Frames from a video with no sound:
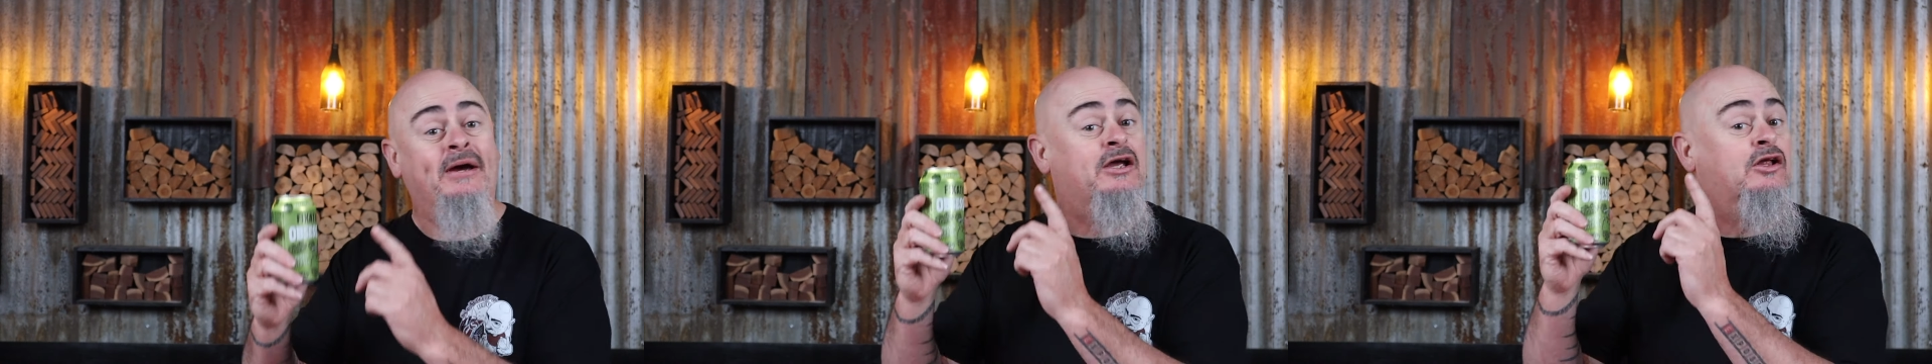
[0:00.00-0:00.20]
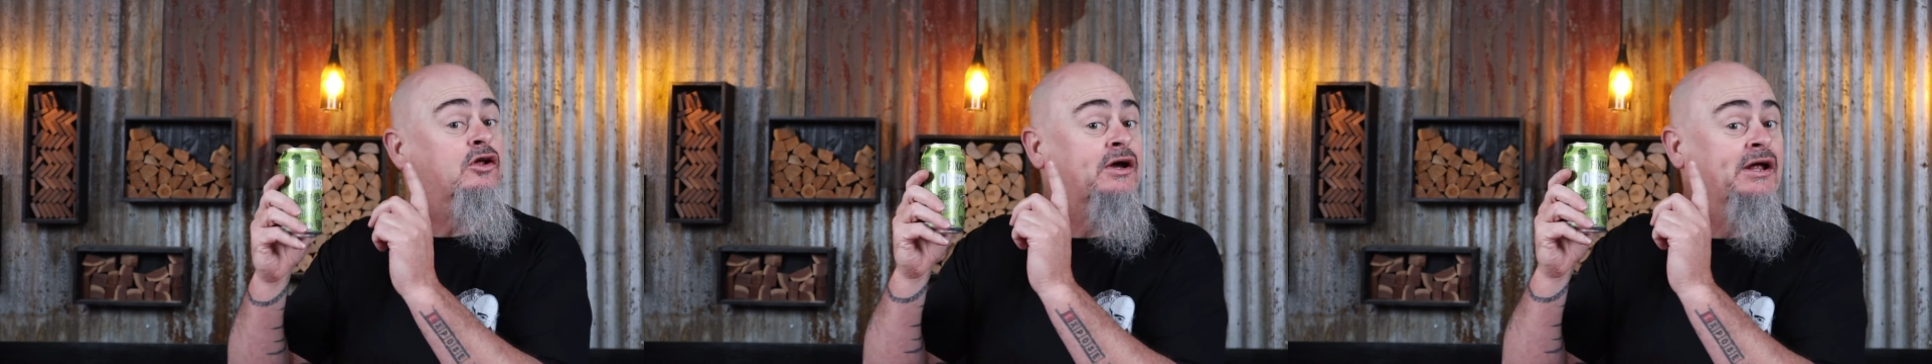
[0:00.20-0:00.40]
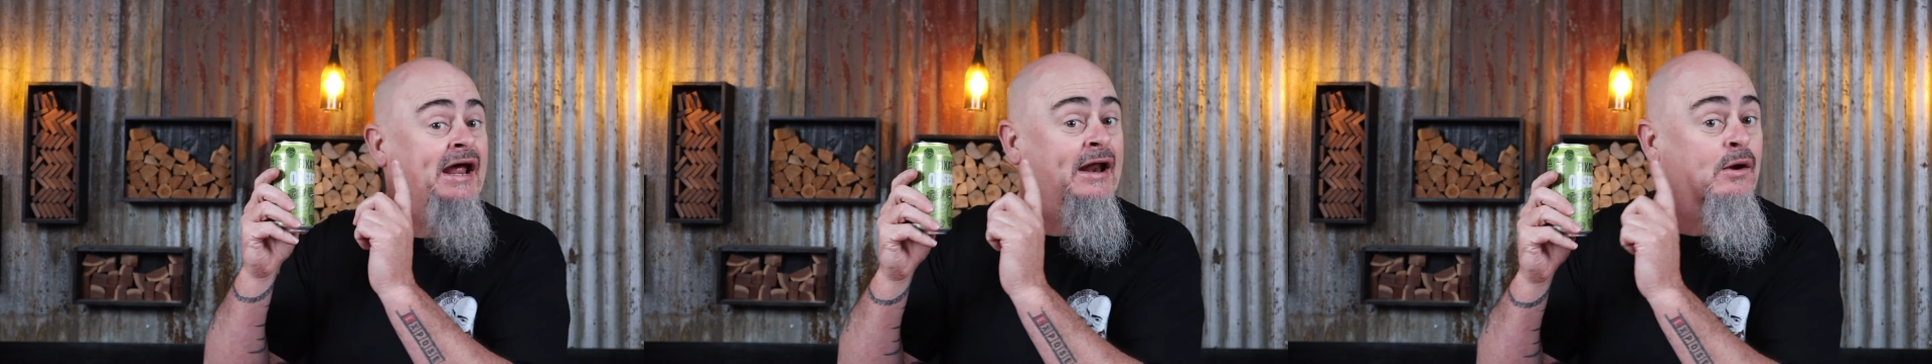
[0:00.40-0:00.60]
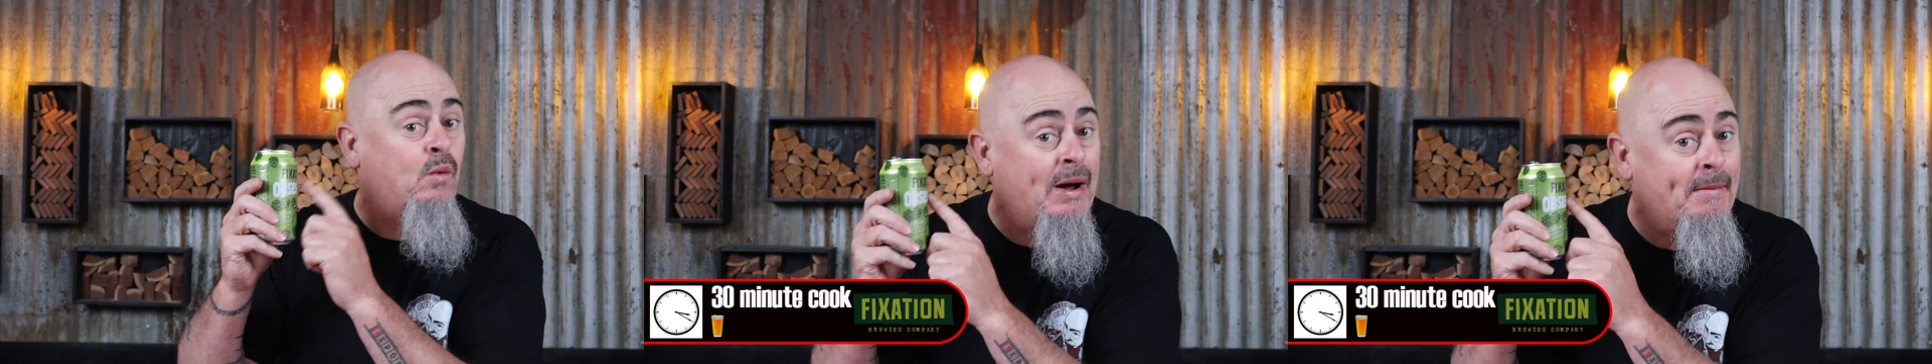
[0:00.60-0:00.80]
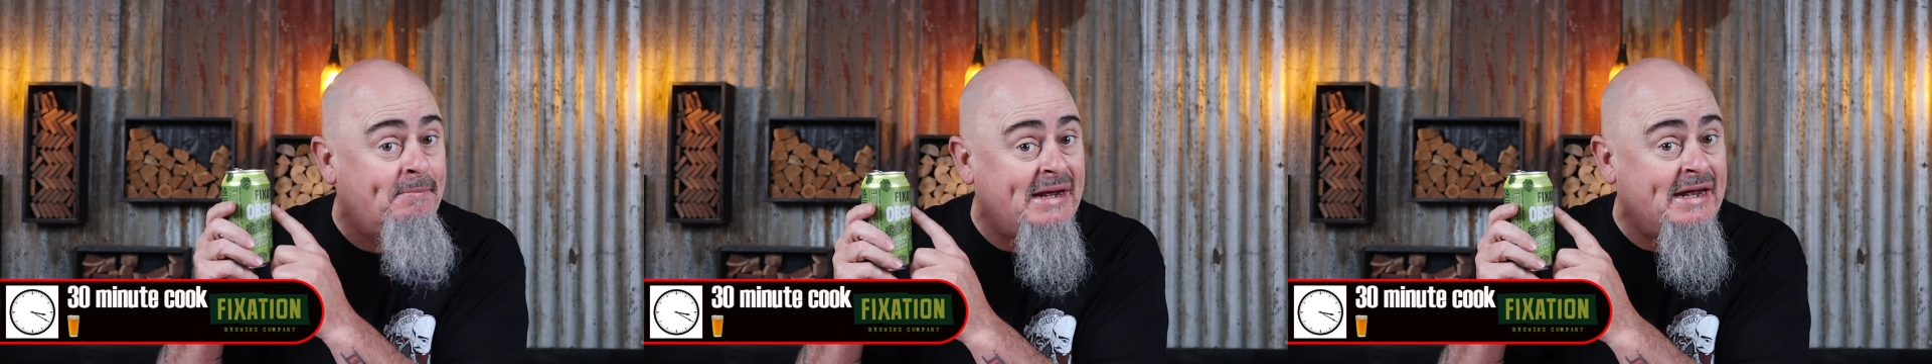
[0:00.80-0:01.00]
you're looking at a
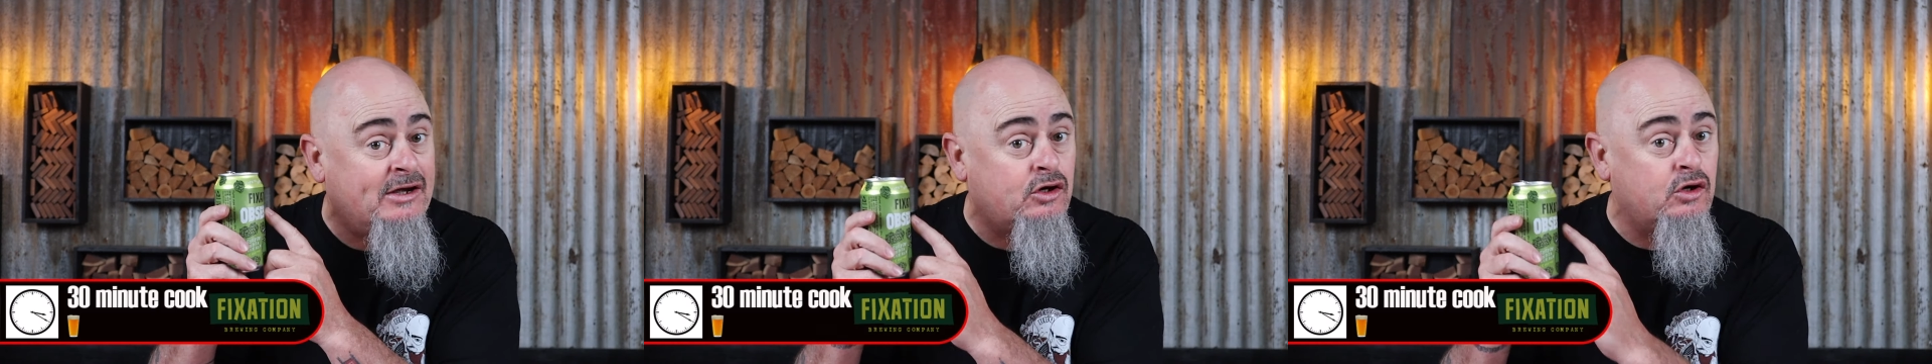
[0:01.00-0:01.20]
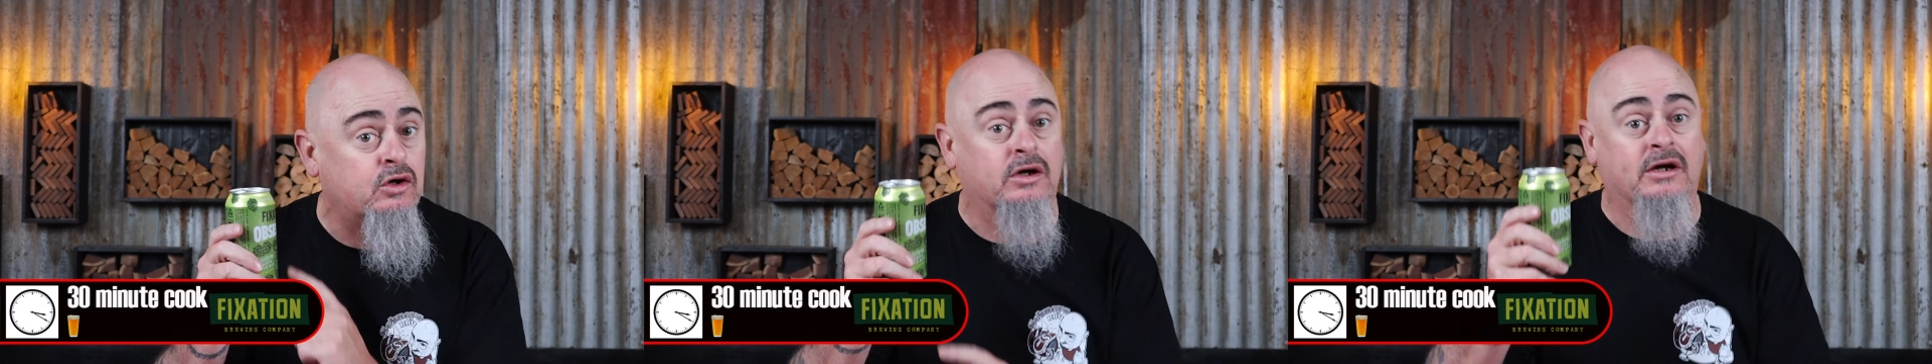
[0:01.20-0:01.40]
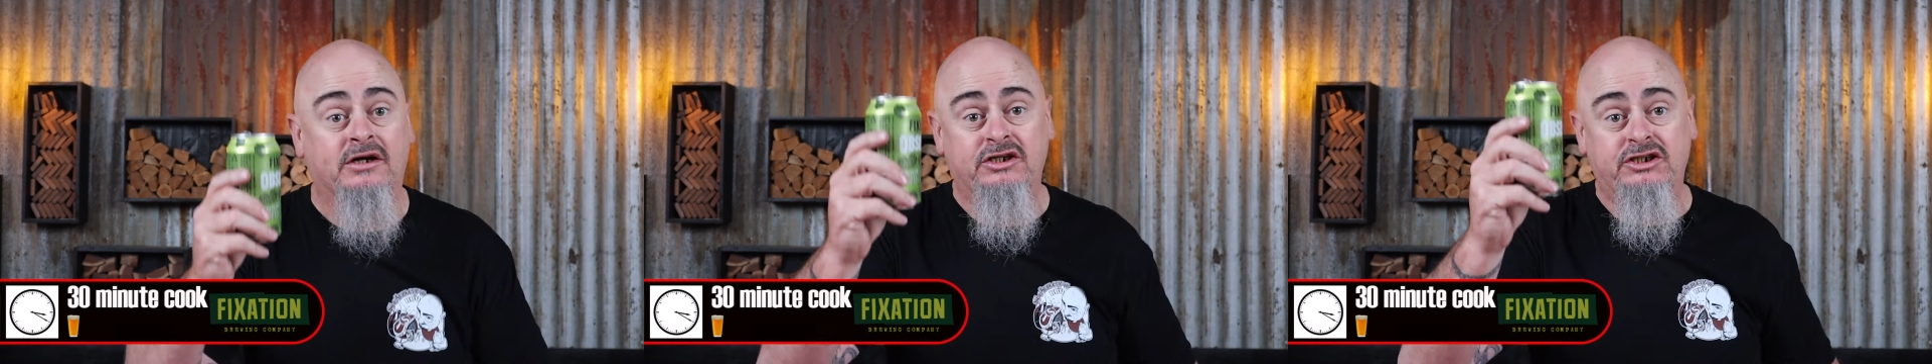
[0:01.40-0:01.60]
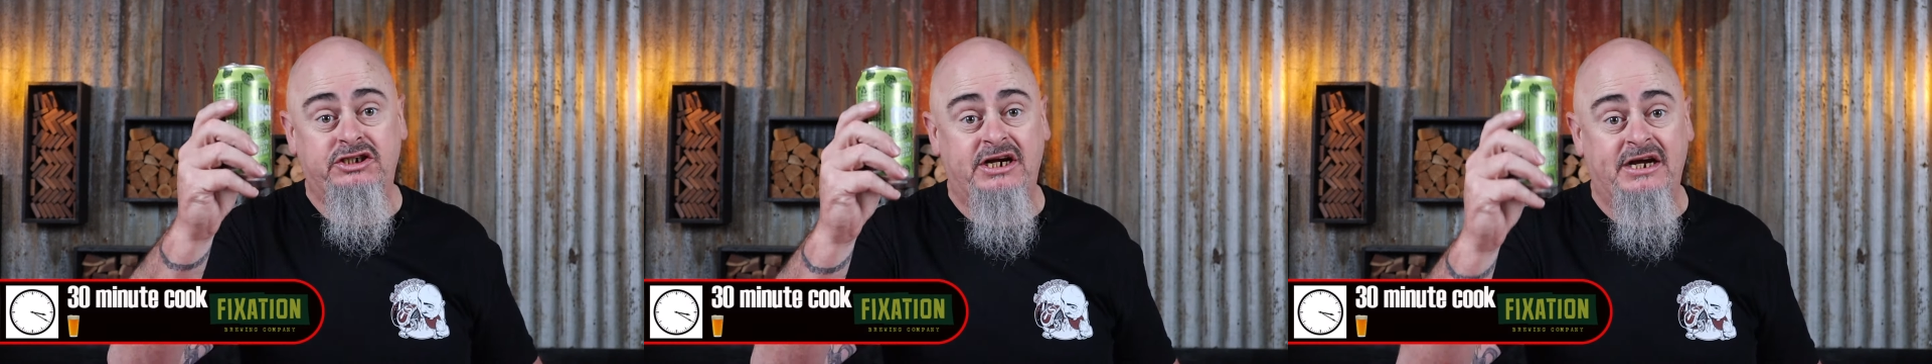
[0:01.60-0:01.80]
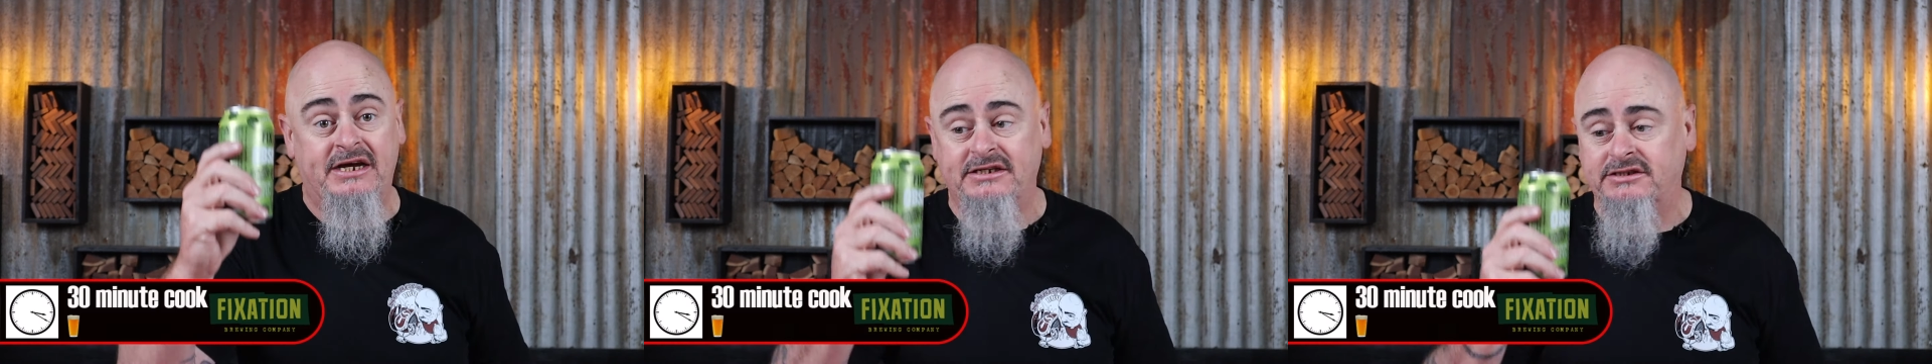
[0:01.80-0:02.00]
one beer cook.
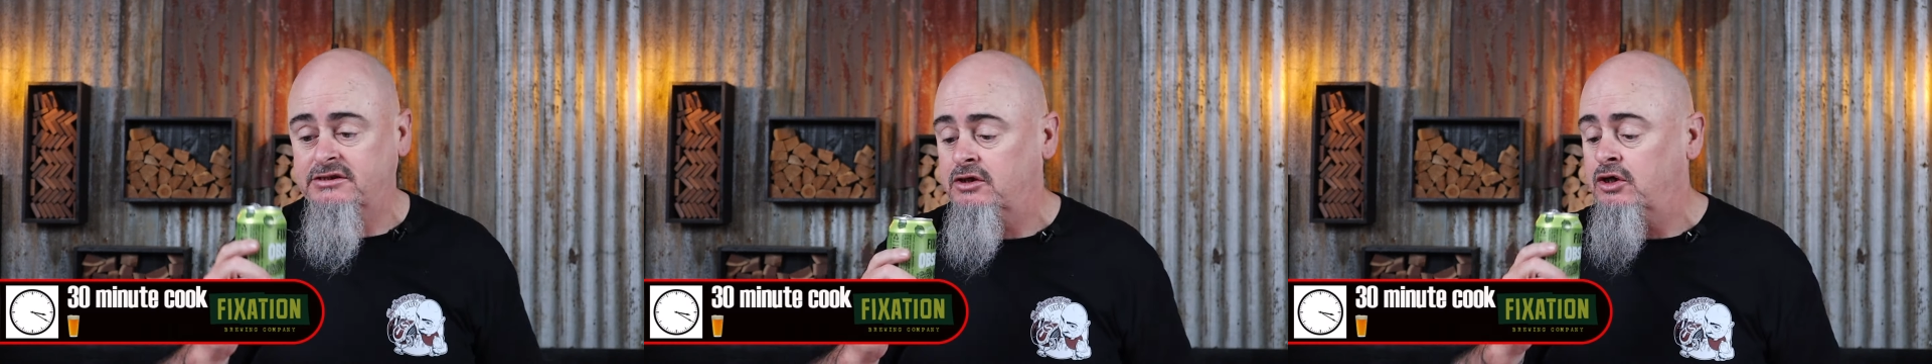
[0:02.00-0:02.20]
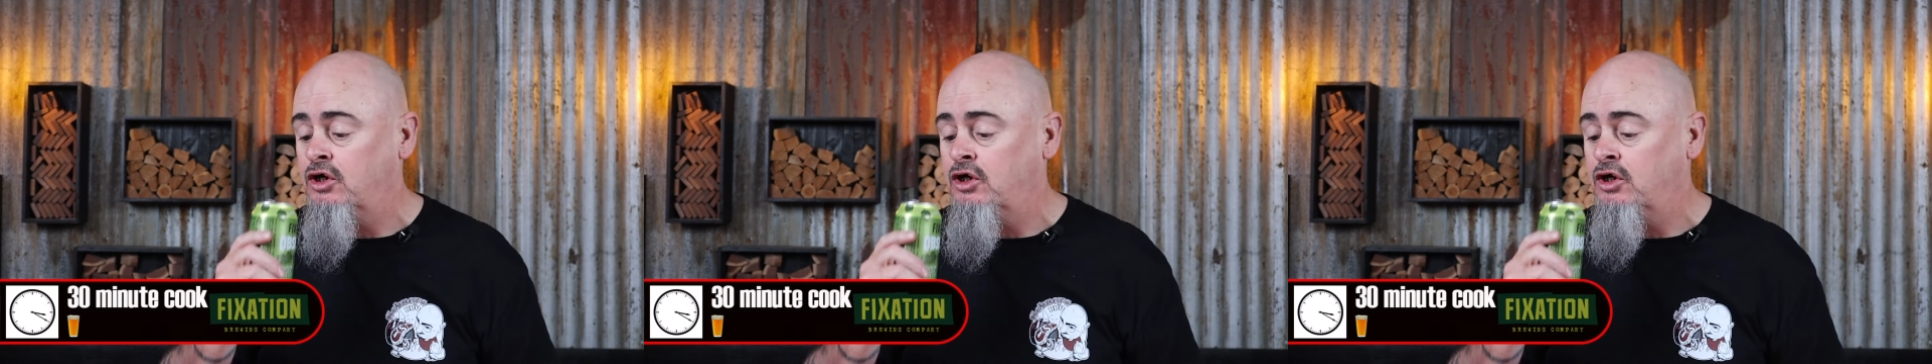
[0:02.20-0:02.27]
Cheers.